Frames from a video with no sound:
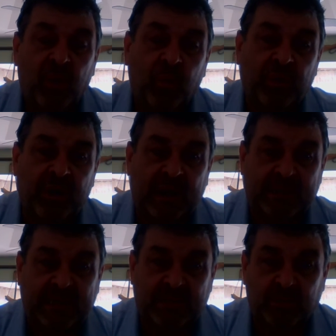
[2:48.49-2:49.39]
when the
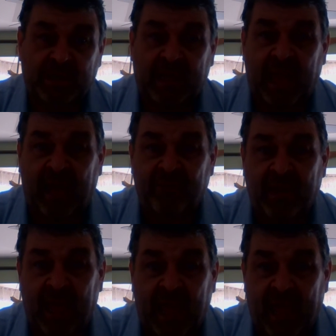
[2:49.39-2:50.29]
United States was
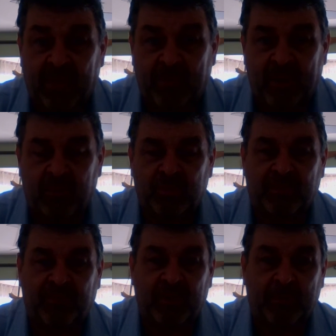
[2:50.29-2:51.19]
having a headbutt with
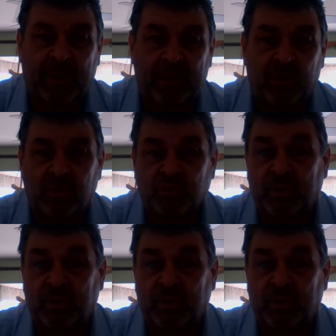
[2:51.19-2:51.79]
the Filipinos.